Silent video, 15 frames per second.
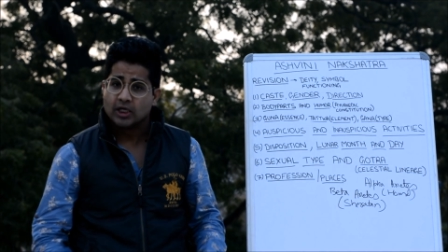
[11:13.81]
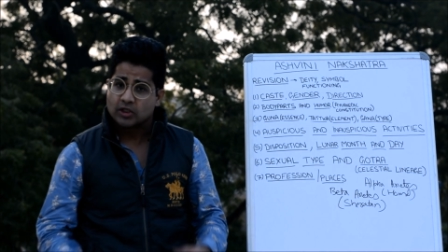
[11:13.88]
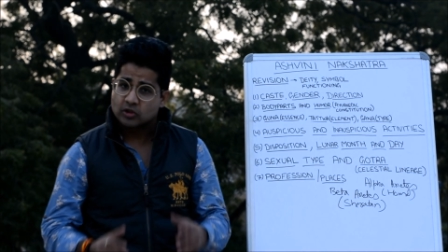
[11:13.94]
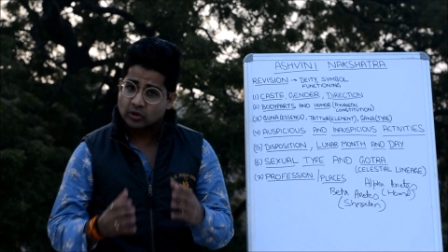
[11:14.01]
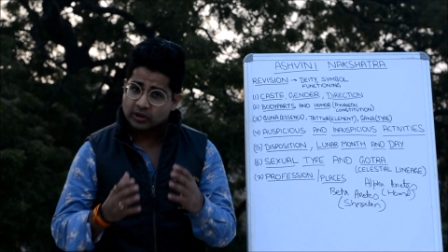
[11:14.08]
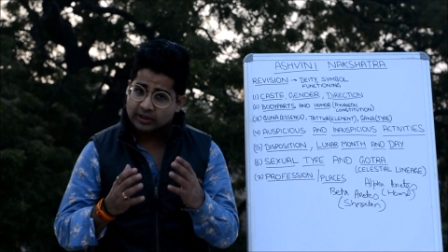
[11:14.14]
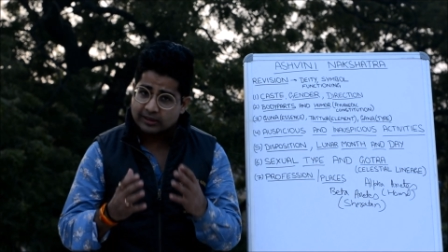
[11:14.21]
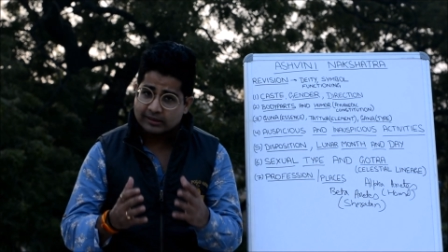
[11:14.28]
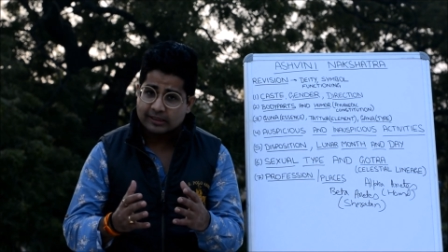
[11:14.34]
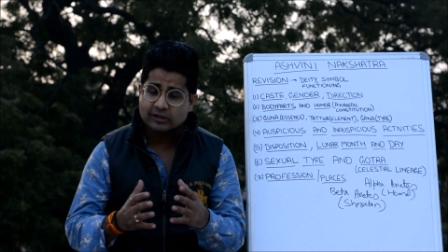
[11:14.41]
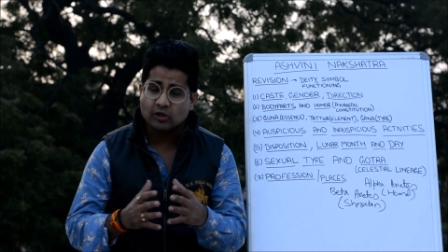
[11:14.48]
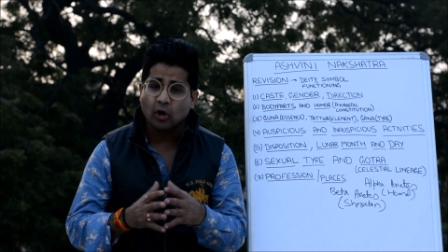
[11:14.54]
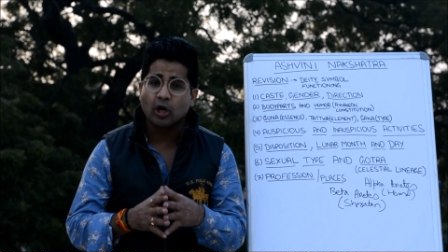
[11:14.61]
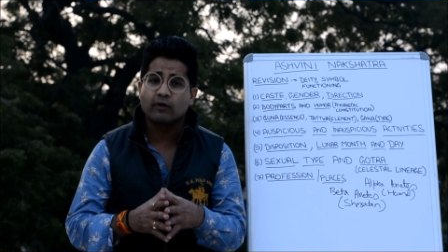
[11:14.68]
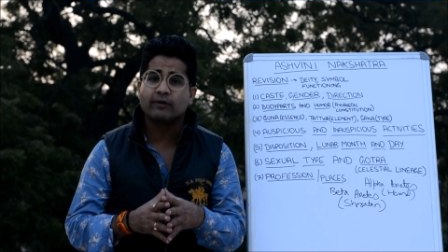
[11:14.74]
So this is
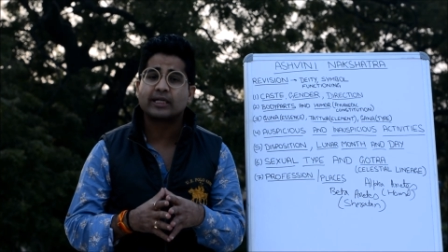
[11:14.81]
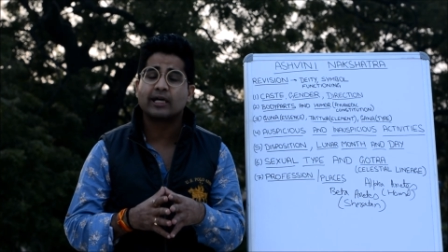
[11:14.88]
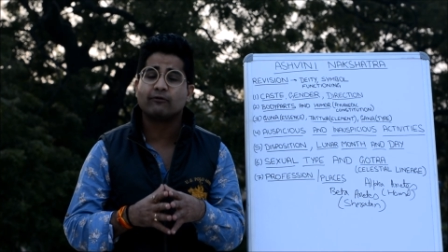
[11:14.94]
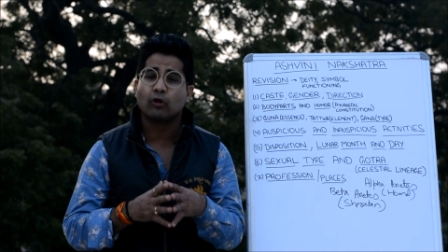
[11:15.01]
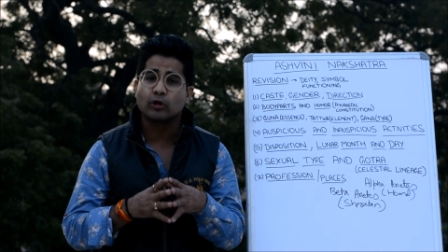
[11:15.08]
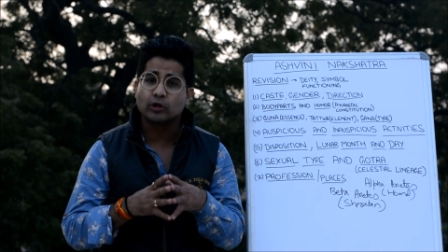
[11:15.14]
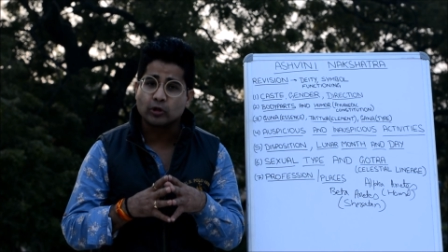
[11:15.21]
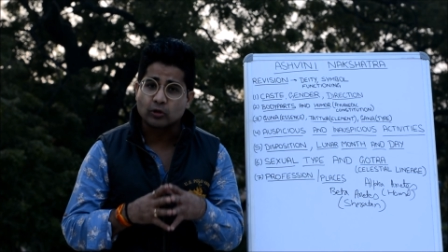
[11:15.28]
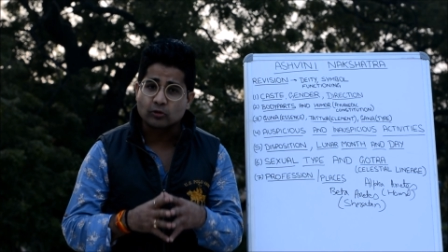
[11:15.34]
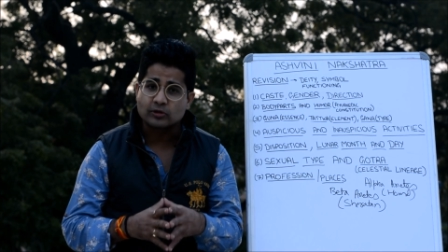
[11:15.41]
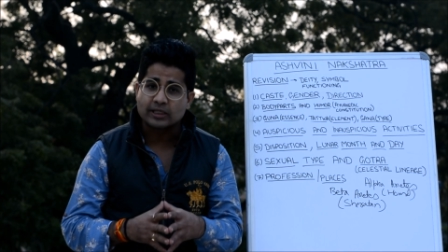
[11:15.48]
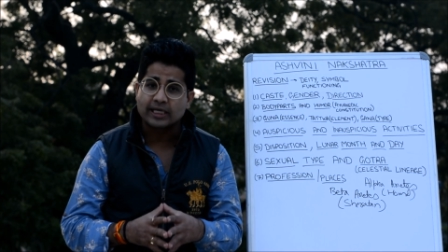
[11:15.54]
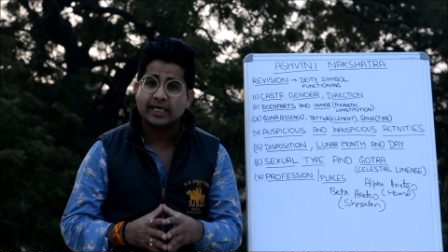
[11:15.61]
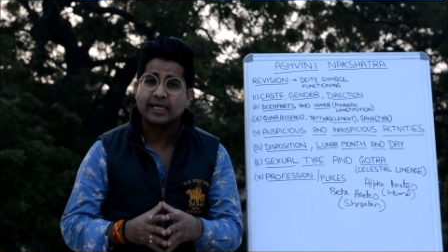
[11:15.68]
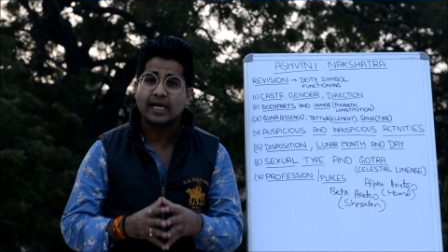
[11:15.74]
all what I wanted to
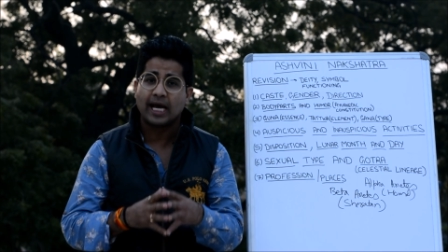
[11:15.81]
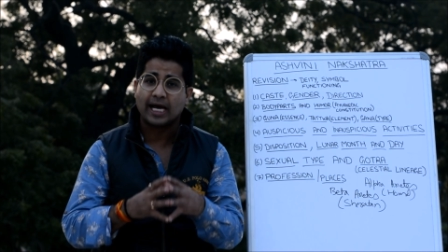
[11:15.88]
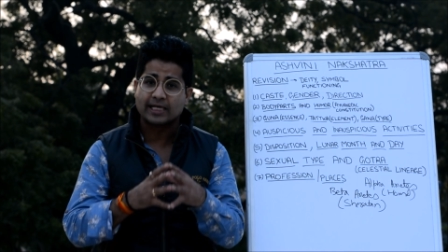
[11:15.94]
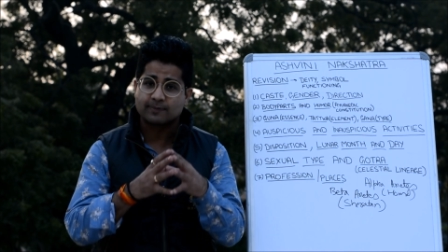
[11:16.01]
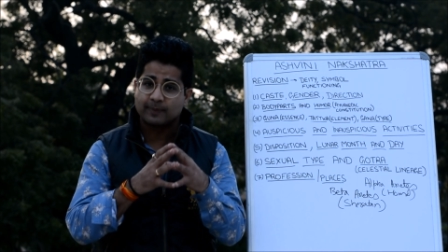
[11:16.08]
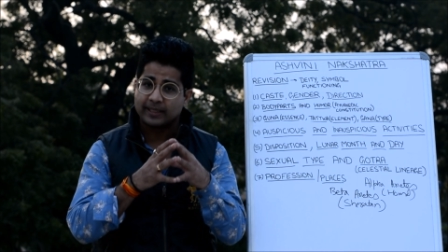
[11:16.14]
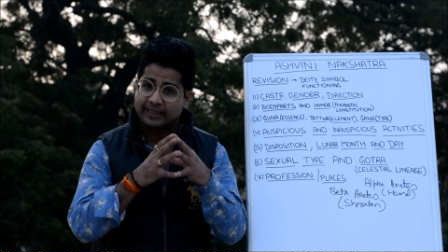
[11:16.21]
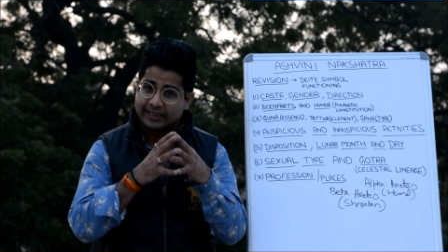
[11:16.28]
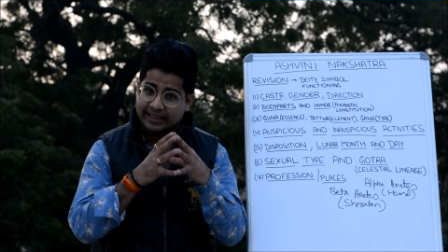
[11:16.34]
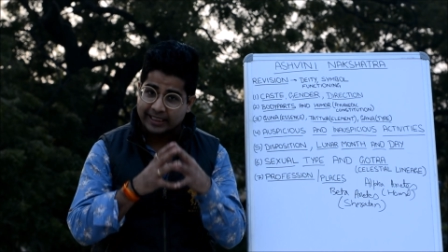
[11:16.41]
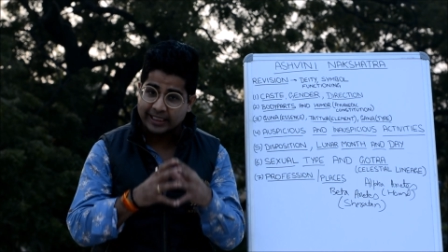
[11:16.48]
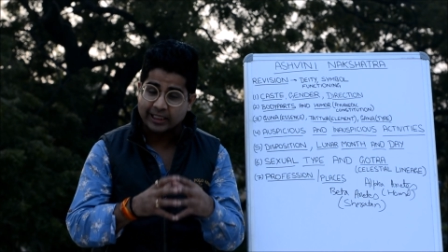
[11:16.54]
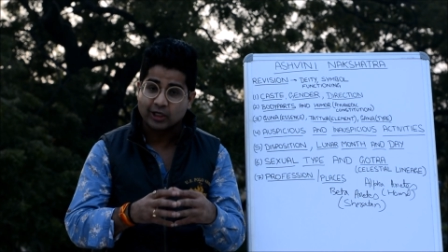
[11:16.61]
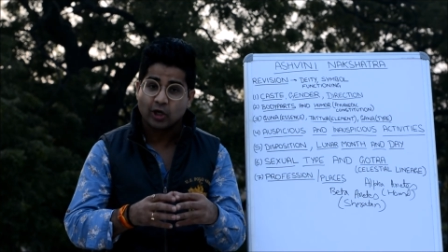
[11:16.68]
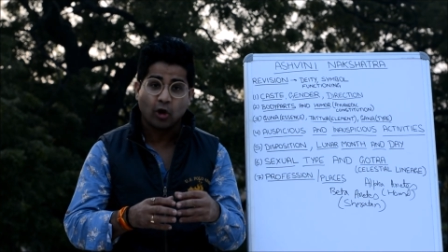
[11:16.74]
say as my
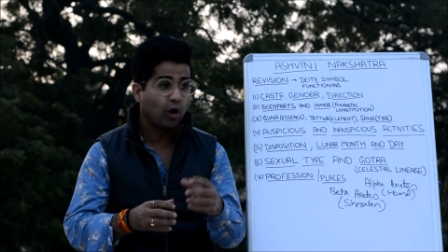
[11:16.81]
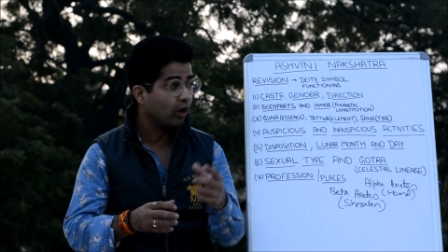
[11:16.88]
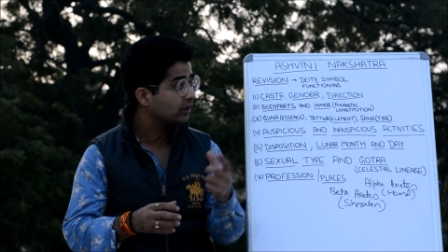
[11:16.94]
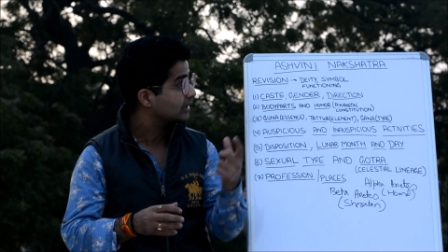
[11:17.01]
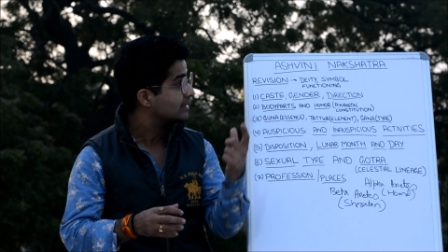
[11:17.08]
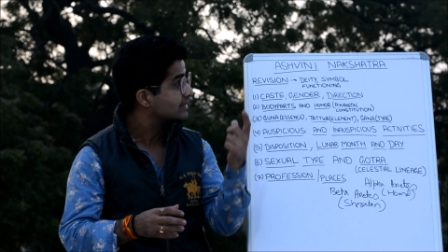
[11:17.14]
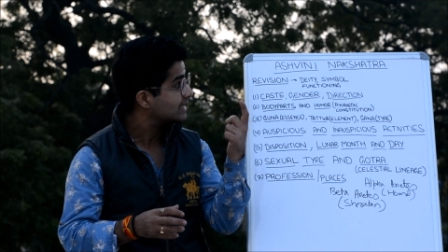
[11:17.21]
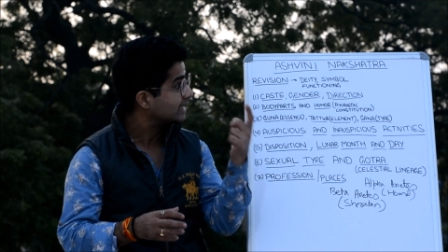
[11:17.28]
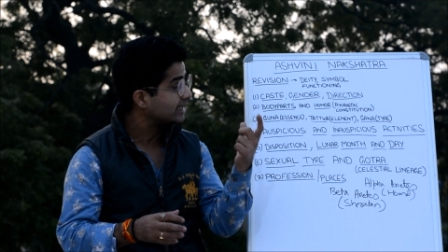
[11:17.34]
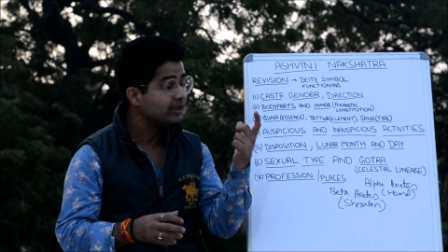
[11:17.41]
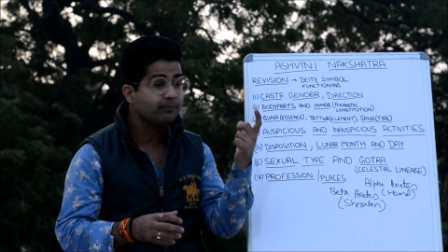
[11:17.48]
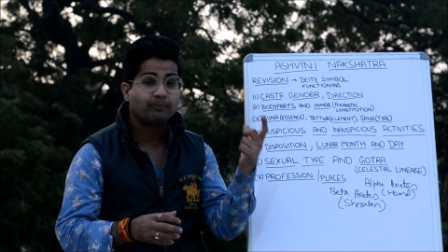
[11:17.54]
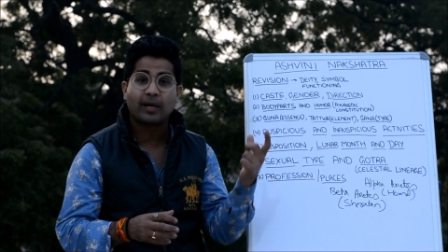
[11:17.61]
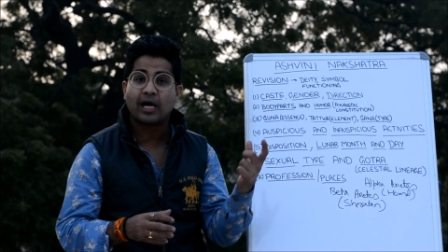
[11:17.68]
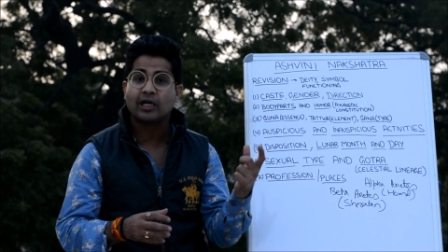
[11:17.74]
take on the
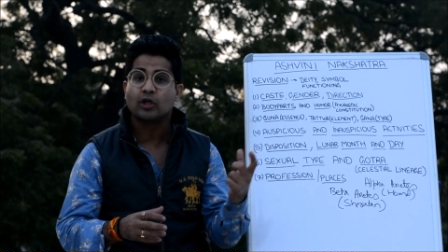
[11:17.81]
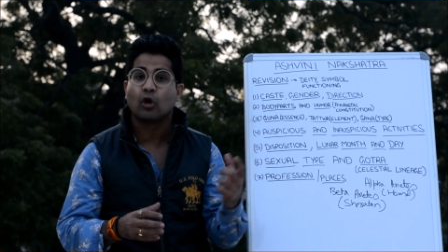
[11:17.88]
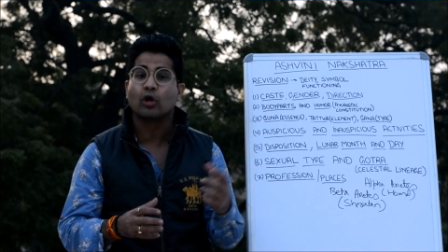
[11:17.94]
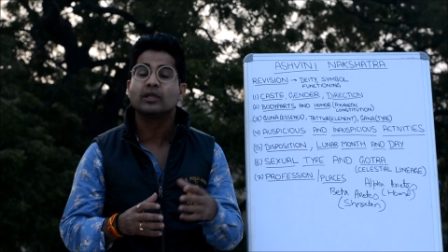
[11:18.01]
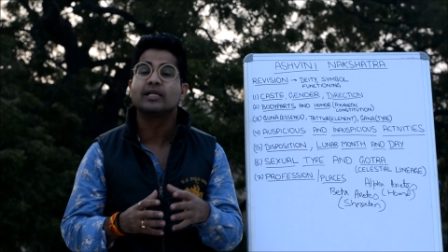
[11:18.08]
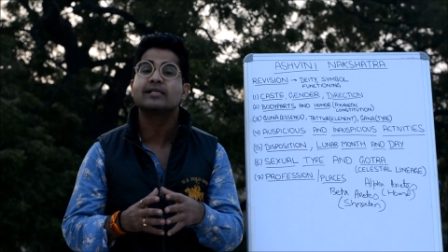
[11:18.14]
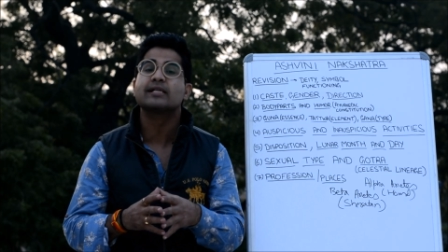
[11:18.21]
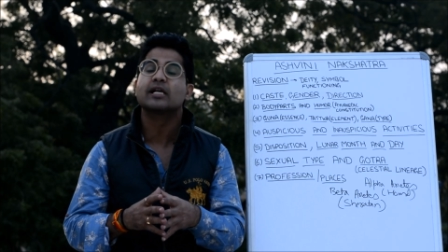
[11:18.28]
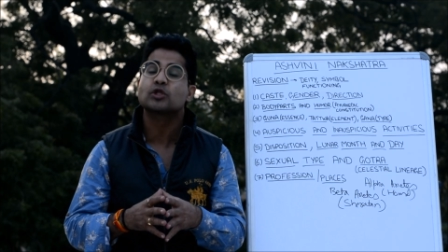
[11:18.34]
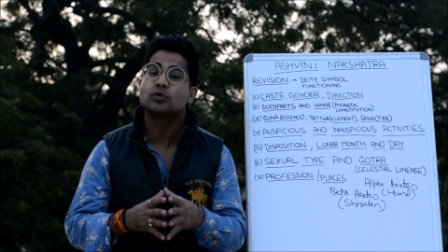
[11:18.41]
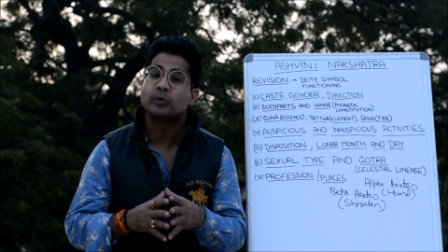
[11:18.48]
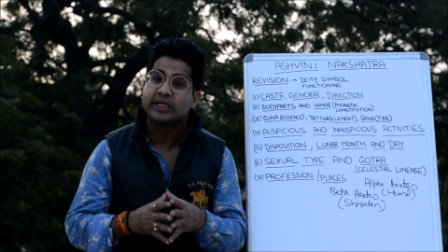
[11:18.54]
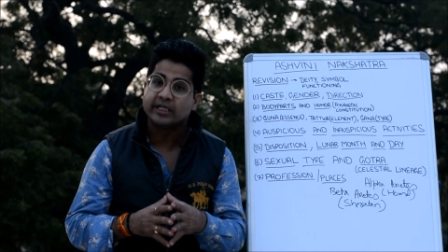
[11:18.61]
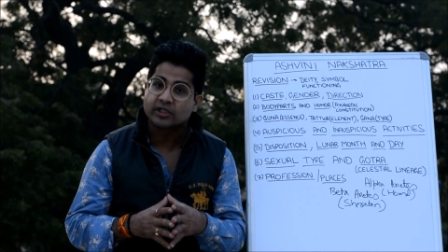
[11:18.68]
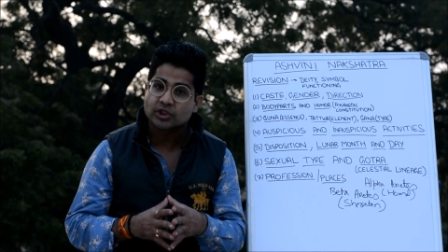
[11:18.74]
second part on this
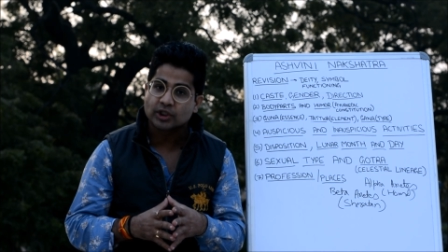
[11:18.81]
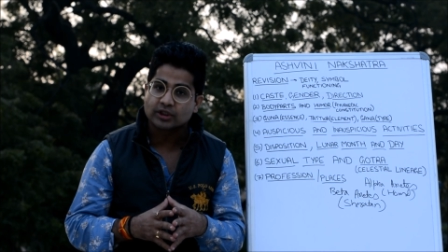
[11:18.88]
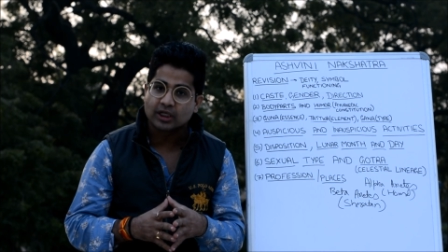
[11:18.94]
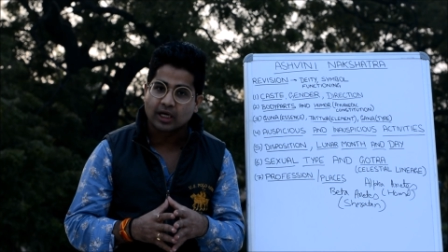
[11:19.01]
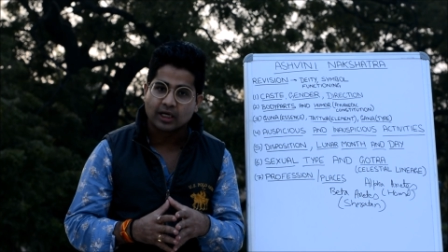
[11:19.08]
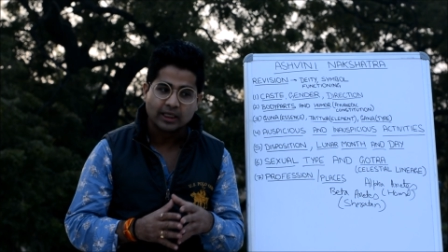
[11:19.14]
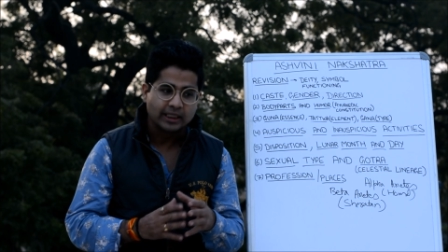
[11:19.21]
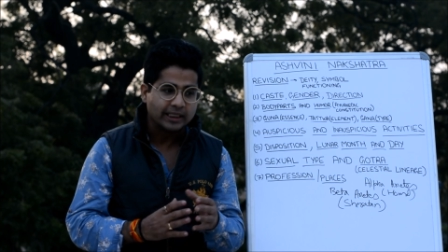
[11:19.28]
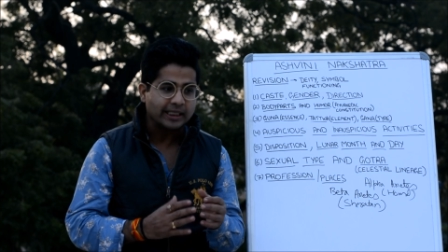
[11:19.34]
Ashwini Nakshatra.